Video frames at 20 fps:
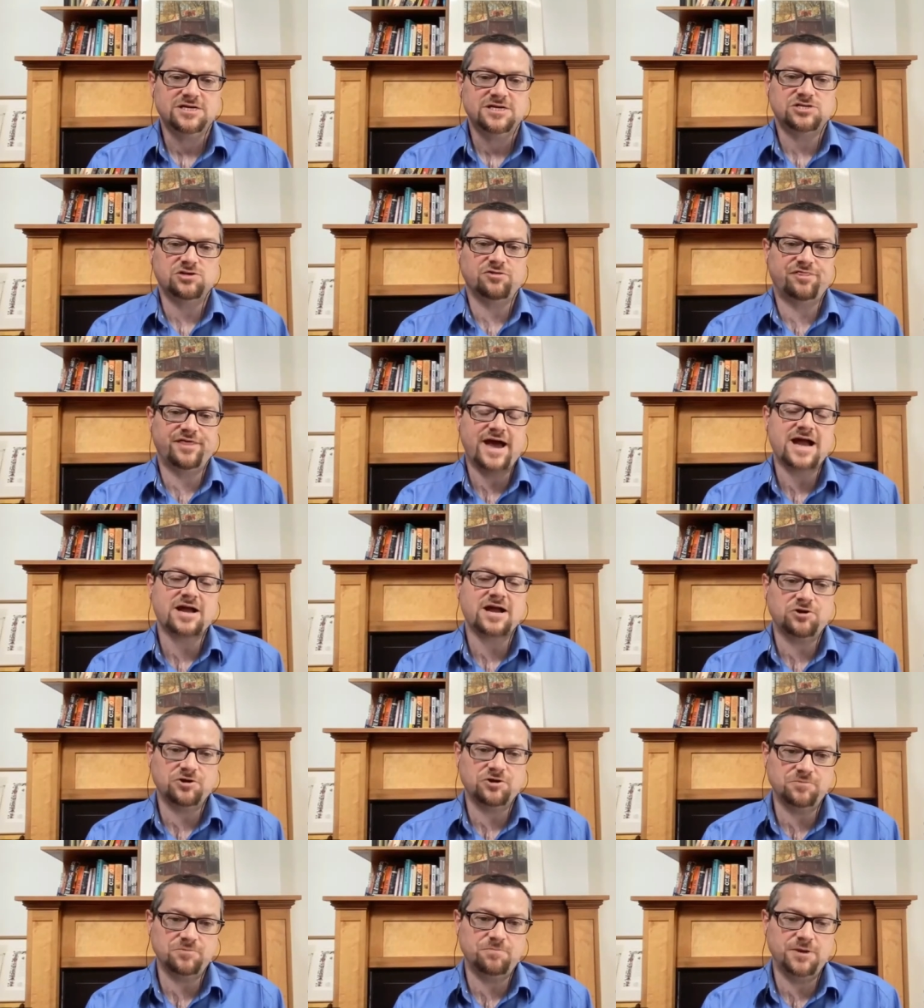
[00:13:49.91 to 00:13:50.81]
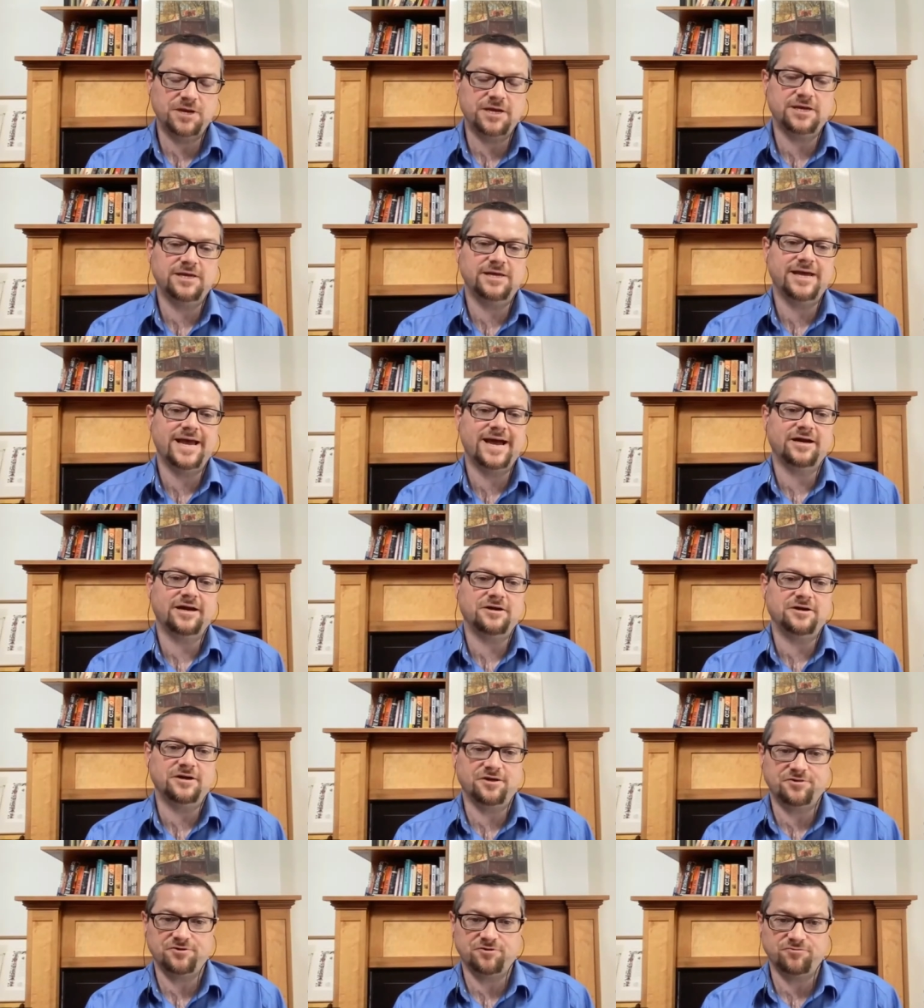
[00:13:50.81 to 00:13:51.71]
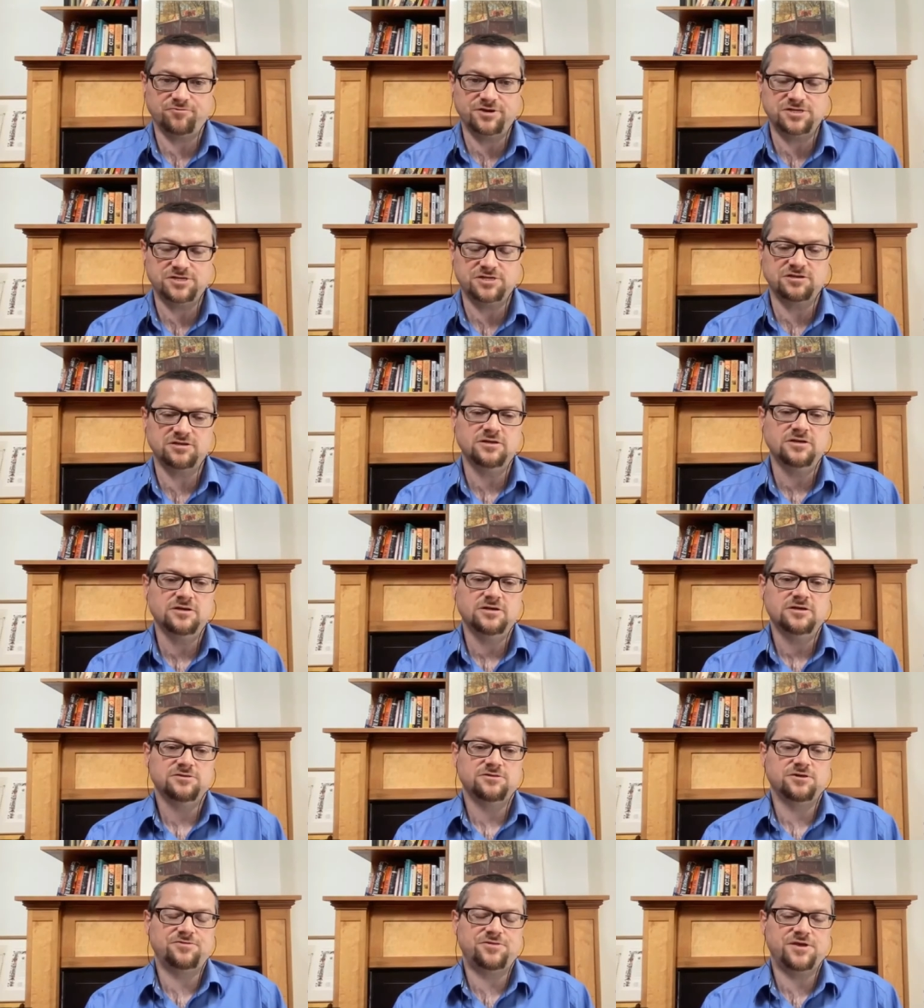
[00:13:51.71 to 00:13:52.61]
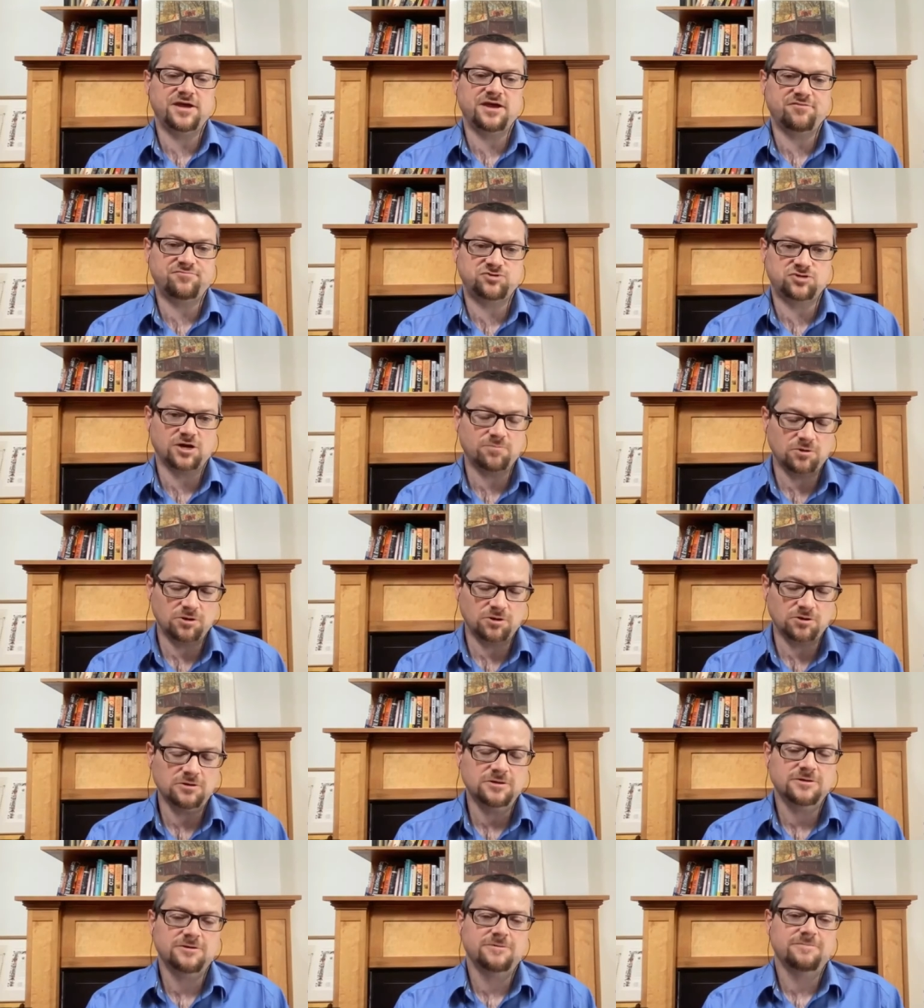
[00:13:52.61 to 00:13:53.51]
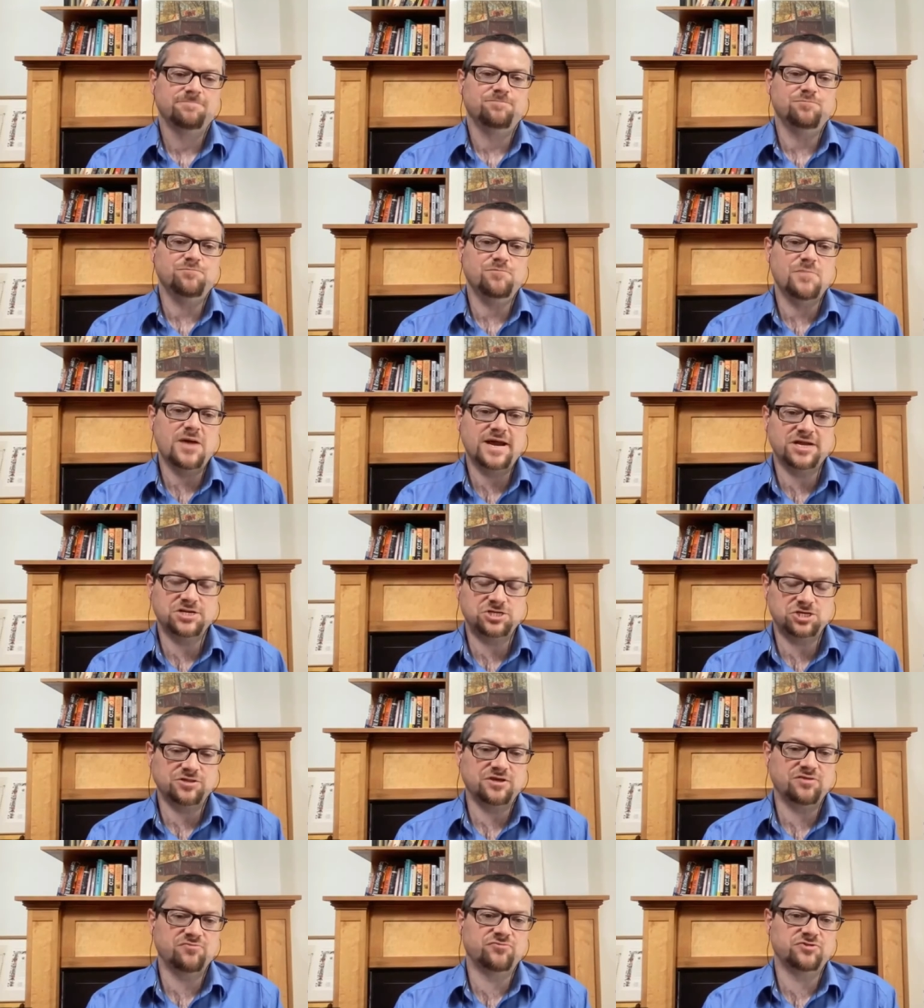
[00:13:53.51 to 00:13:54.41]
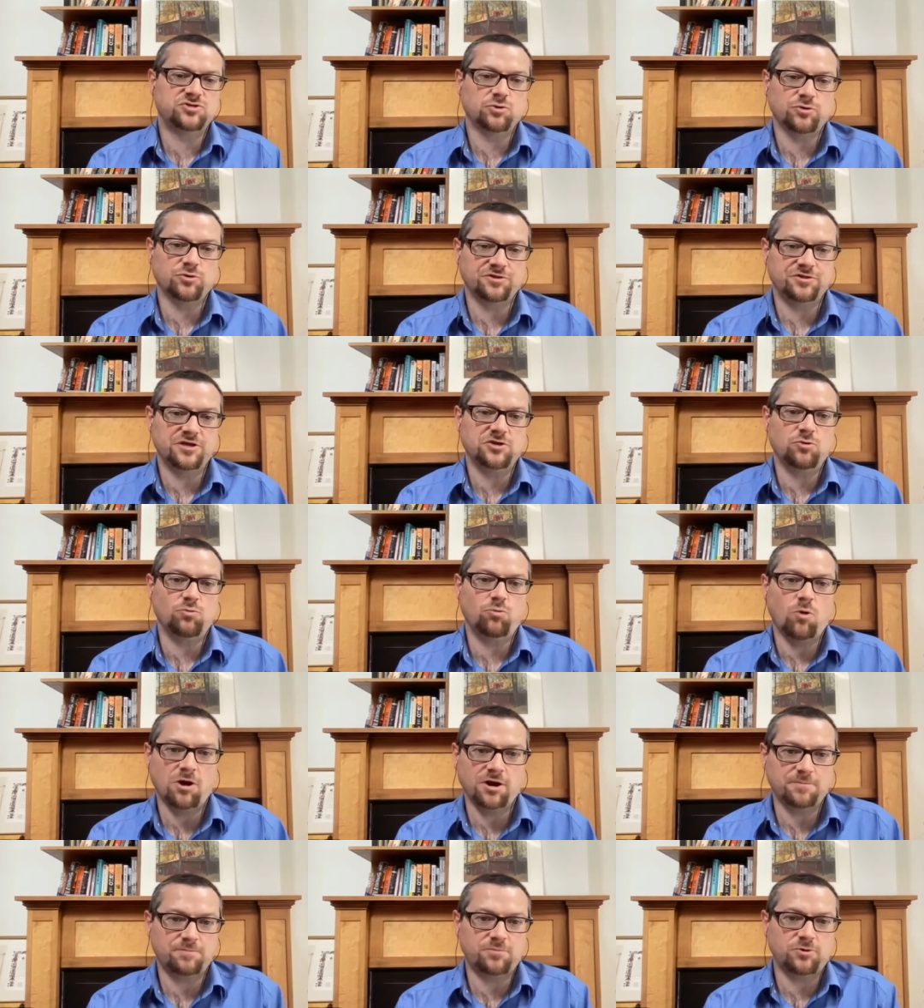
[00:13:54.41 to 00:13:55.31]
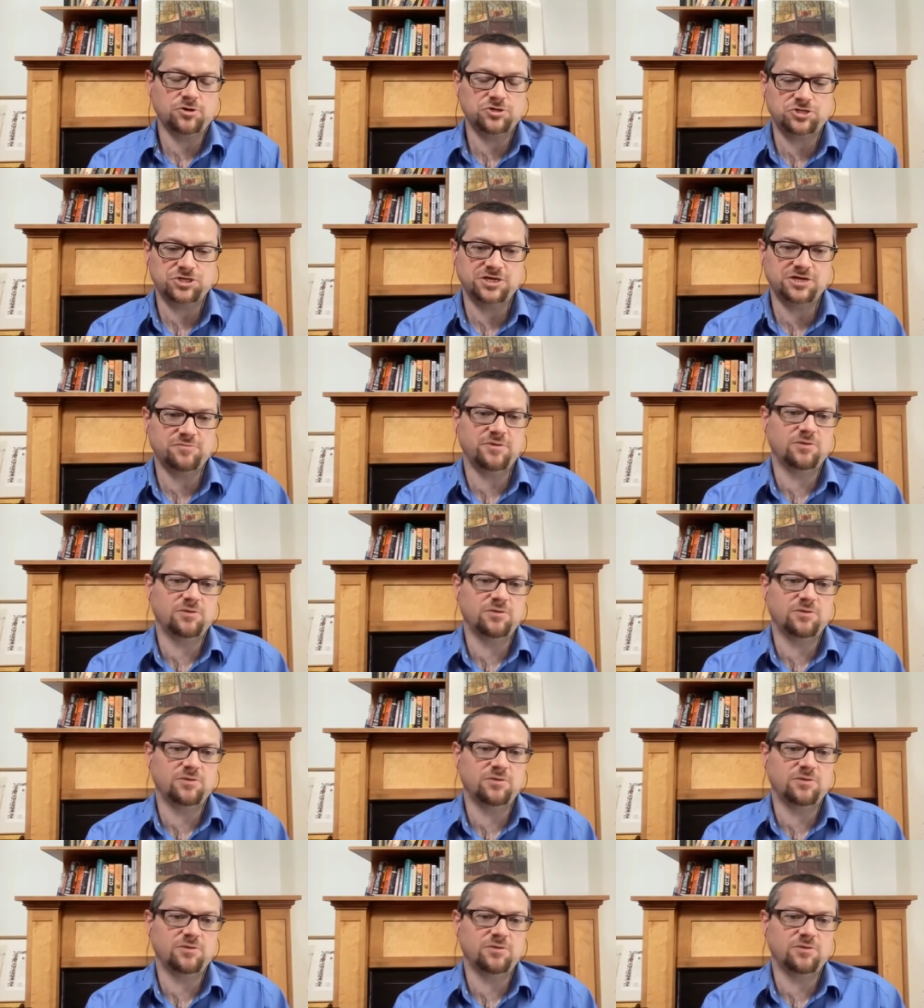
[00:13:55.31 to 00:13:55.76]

So that could be yet another reason that they have trouble managing the inventory that you want to push in.